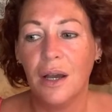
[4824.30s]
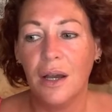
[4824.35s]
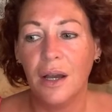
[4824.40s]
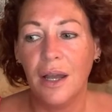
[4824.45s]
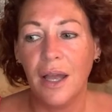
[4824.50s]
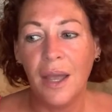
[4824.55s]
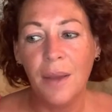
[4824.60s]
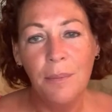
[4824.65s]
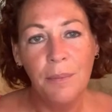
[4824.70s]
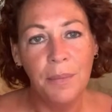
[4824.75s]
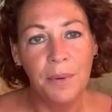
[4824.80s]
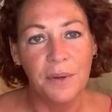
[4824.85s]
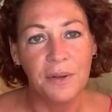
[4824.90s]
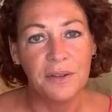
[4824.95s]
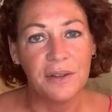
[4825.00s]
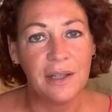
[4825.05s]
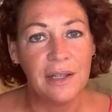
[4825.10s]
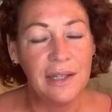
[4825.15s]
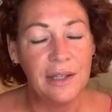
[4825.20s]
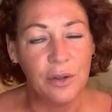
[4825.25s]
embers
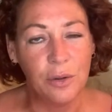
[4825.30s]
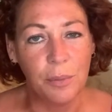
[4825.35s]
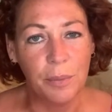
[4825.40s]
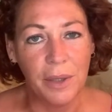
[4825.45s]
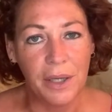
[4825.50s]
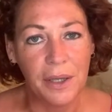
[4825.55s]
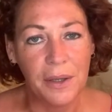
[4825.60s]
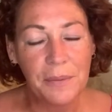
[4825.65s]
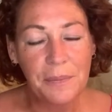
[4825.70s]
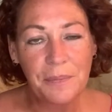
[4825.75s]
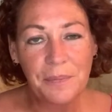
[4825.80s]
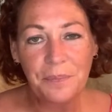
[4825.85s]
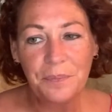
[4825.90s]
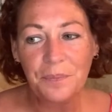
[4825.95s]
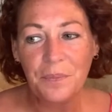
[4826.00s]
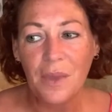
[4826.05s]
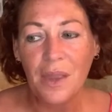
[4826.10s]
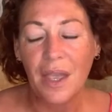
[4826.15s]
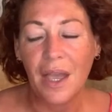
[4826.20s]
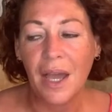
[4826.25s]
a little bit.
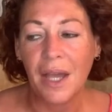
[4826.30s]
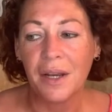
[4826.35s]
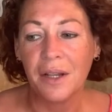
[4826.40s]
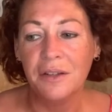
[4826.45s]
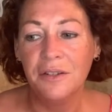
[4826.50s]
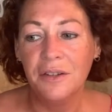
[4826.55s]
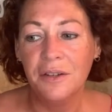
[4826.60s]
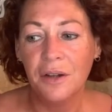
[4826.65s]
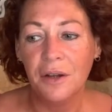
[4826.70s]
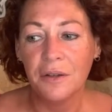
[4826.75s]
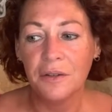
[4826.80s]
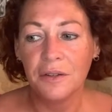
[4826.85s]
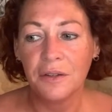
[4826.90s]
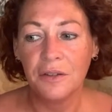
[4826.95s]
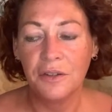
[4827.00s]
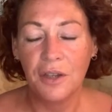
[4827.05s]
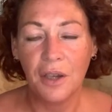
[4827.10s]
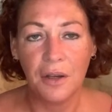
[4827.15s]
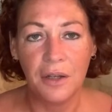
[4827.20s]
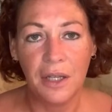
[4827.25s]
And I did ask
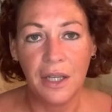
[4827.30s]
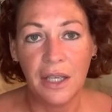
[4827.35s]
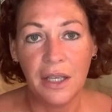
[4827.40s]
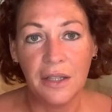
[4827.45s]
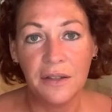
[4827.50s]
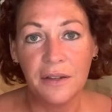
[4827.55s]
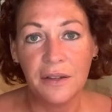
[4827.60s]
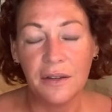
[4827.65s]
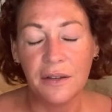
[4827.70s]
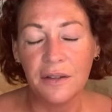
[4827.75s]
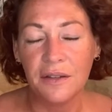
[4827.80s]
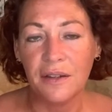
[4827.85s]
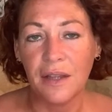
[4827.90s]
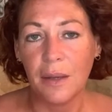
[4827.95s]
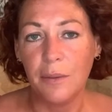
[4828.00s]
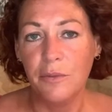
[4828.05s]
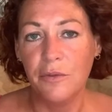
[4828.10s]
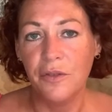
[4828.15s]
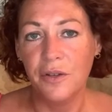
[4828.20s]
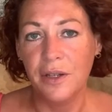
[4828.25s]
Teone, is it the
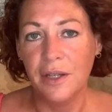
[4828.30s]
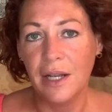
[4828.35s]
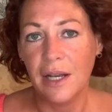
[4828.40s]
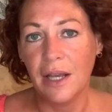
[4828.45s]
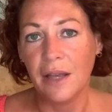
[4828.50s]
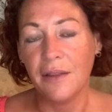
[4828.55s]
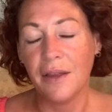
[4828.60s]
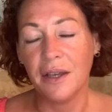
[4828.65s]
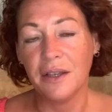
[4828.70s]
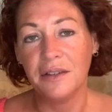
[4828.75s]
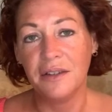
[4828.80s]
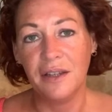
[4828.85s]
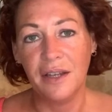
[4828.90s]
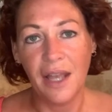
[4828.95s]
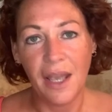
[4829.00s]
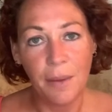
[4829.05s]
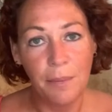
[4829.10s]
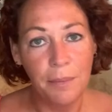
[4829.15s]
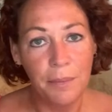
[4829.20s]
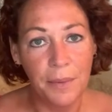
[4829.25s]
same vanilla that's in
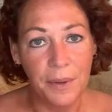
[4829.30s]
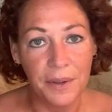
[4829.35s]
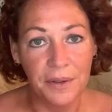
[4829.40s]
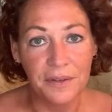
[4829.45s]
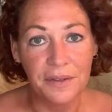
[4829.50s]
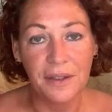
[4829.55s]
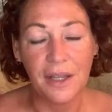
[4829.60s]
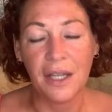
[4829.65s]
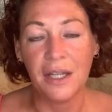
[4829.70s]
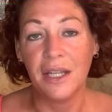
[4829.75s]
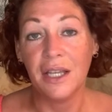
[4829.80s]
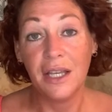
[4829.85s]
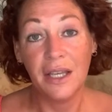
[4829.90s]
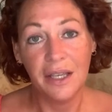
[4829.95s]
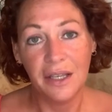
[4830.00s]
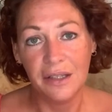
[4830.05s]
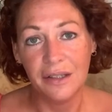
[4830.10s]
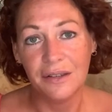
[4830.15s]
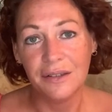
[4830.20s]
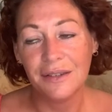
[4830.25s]
embers? And it
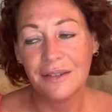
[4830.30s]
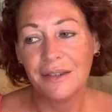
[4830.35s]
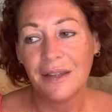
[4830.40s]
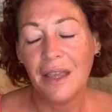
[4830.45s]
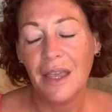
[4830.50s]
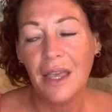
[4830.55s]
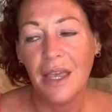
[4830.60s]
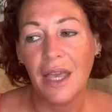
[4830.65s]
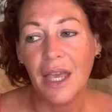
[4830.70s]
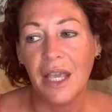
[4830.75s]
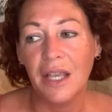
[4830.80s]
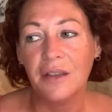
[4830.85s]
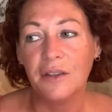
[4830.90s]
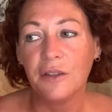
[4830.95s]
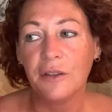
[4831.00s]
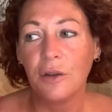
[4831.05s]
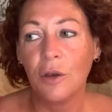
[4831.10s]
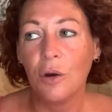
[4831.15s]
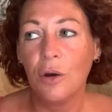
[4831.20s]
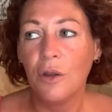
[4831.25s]
is. It's
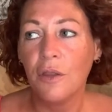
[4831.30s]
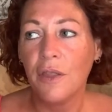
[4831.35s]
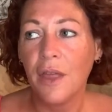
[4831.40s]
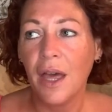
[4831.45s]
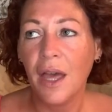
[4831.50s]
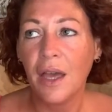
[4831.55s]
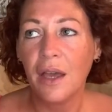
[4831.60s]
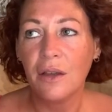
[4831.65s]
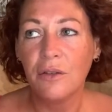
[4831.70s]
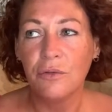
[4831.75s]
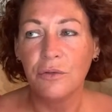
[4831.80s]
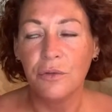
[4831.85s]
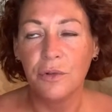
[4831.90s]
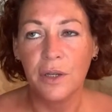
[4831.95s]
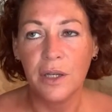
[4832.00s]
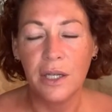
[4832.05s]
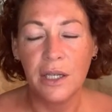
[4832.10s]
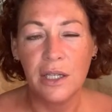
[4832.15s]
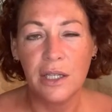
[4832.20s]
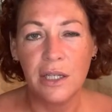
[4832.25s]
got that
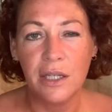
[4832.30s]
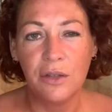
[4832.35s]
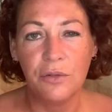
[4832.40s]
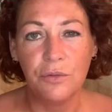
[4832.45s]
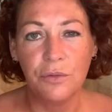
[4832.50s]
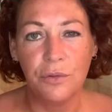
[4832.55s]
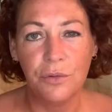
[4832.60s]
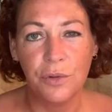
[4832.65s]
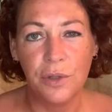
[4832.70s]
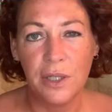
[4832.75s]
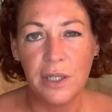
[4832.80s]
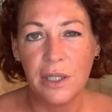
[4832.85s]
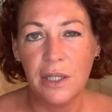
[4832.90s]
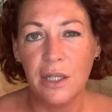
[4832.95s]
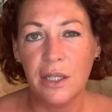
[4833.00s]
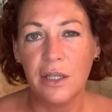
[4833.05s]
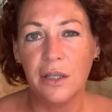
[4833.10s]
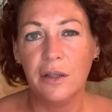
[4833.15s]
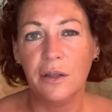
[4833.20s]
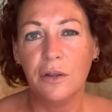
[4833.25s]
really,
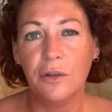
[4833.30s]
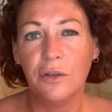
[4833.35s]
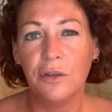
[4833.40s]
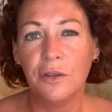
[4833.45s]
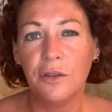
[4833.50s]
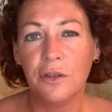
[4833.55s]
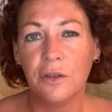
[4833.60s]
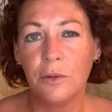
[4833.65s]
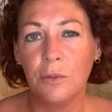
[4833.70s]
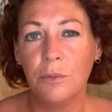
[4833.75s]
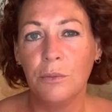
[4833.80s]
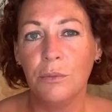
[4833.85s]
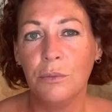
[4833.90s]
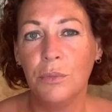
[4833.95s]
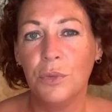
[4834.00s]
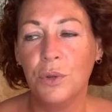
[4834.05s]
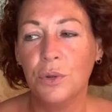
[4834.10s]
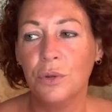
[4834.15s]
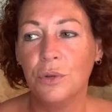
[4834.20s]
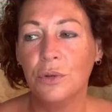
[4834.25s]
really
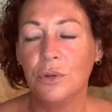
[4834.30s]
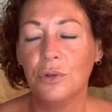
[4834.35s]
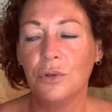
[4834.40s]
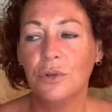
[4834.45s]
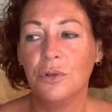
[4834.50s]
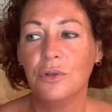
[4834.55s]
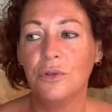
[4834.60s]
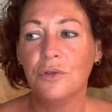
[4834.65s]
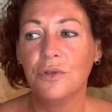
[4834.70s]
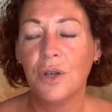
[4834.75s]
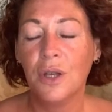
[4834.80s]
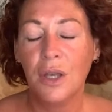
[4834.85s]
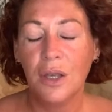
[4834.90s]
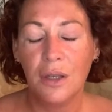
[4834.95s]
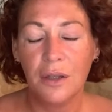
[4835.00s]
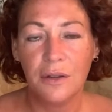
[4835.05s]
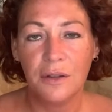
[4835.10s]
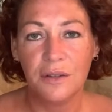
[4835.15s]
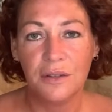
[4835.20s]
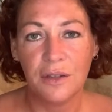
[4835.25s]
smooth,
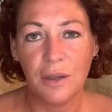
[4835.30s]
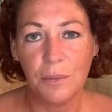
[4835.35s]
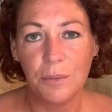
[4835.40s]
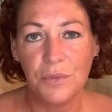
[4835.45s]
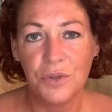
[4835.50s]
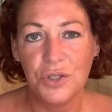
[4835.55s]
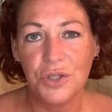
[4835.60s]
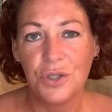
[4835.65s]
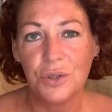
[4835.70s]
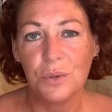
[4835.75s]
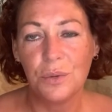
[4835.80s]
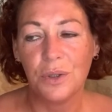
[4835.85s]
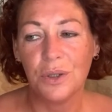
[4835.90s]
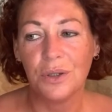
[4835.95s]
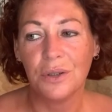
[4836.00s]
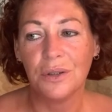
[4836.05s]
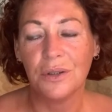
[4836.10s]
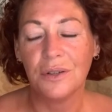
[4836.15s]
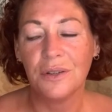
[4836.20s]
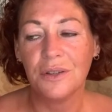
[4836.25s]

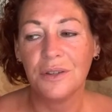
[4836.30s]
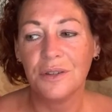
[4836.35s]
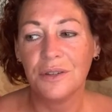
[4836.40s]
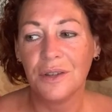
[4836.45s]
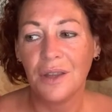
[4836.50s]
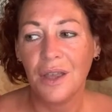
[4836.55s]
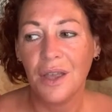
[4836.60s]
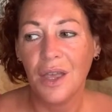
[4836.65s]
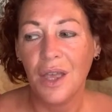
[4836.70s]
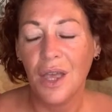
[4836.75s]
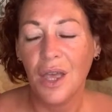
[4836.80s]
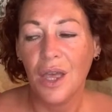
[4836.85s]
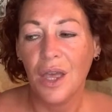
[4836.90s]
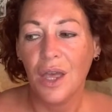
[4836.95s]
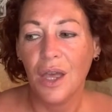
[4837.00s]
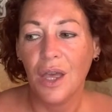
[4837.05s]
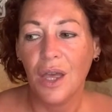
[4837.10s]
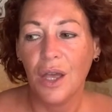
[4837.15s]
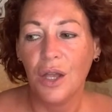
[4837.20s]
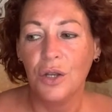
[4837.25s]
sumptuous,
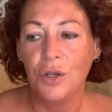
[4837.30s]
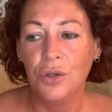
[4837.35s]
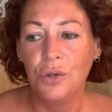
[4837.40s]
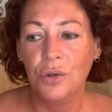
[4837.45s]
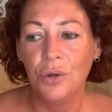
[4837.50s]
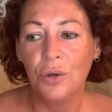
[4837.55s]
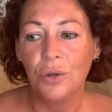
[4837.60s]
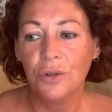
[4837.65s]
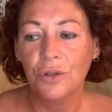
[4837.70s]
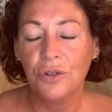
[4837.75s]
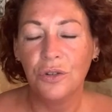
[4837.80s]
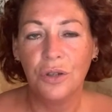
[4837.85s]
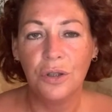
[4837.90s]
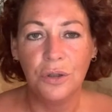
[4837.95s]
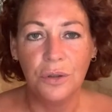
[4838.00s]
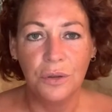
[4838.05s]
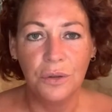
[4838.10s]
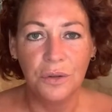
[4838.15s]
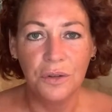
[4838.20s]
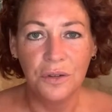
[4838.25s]
not
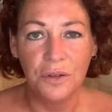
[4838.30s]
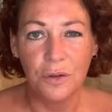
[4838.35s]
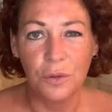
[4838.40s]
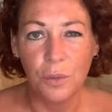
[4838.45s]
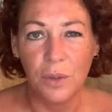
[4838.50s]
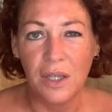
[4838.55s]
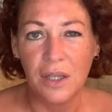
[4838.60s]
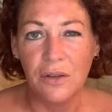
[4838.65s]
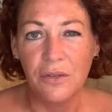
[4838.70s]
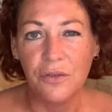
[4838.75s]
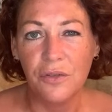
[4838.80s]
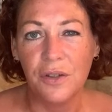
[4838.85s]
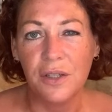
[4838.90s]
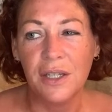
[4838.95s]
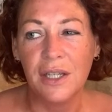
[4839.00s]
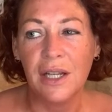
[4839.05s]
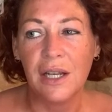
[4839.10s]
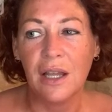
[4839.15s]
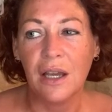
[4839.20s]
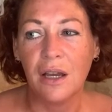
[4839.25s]
too sweet
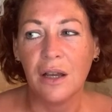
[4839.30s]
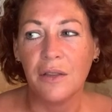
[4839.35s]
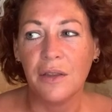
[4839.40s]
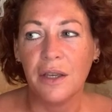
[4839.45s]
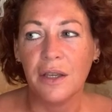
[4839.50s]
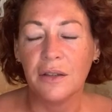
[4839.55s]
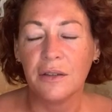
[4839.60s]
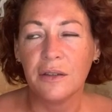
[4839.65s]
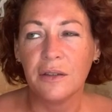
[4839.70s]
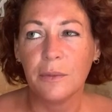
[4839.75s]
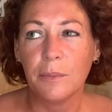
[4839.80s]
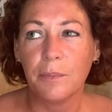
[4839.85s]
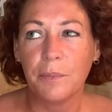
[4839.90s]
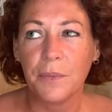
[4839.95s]
vanilla that's,